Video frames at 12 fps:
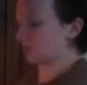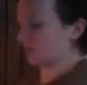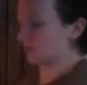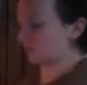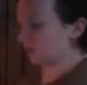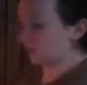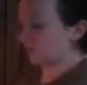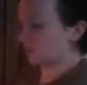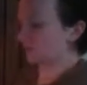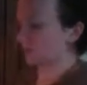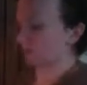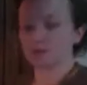probably
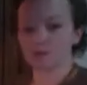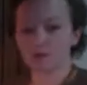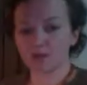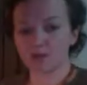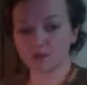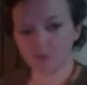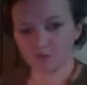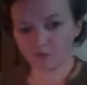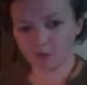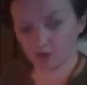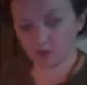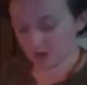on sale between
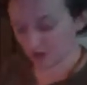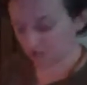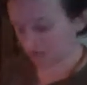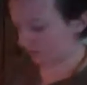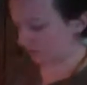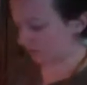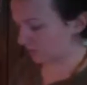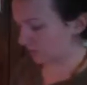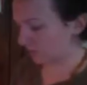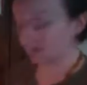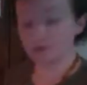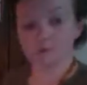now and Christmas,
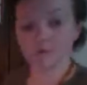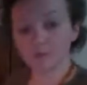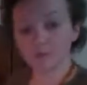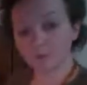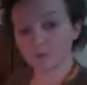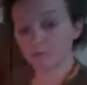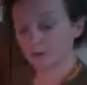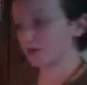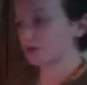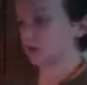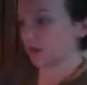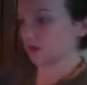and on super sale
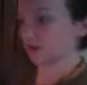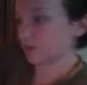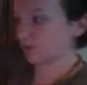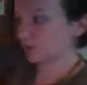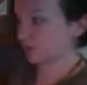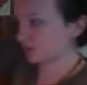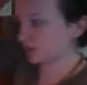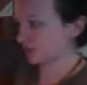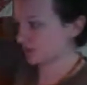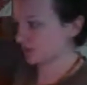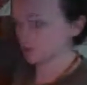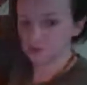after Christmas,
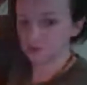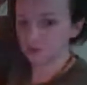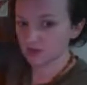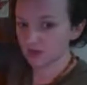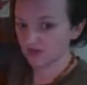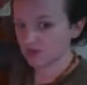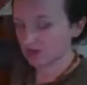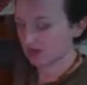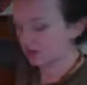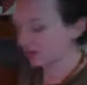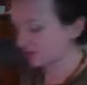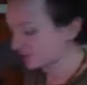just FYI.
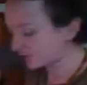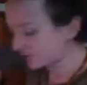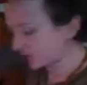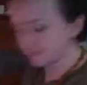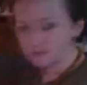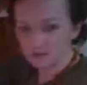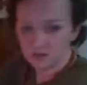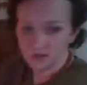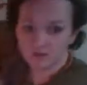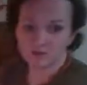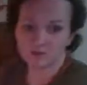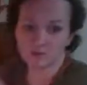
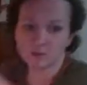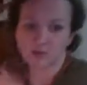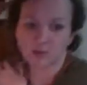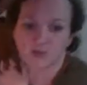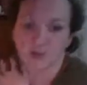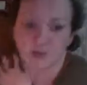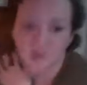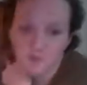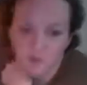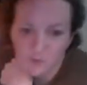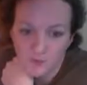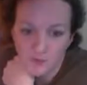So Talon asks
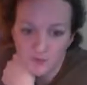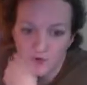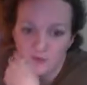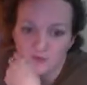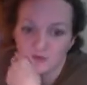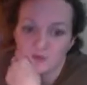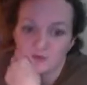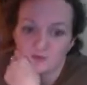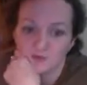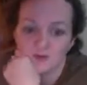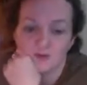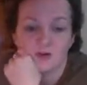for good cordials for
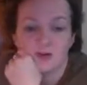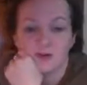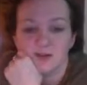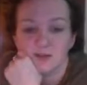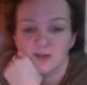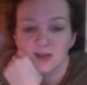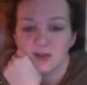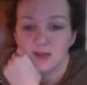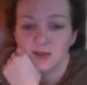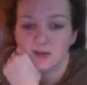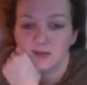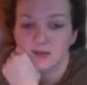chronic
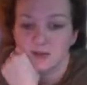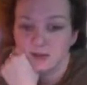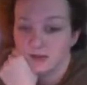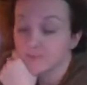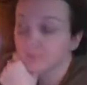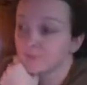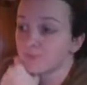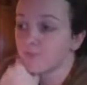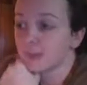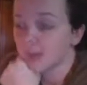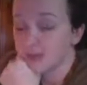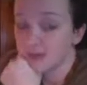pain.
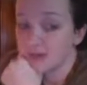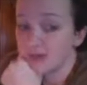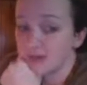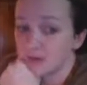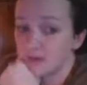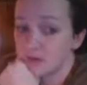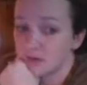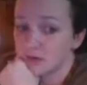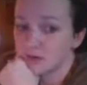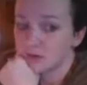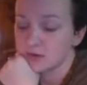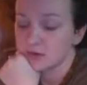That's a tough one,
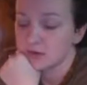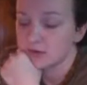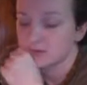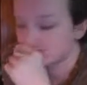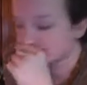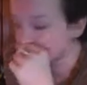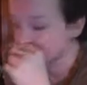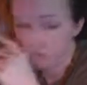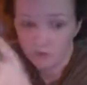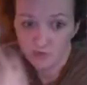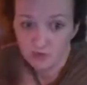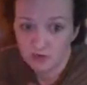or
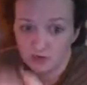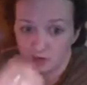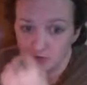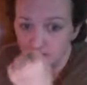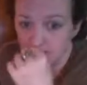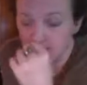tinctures,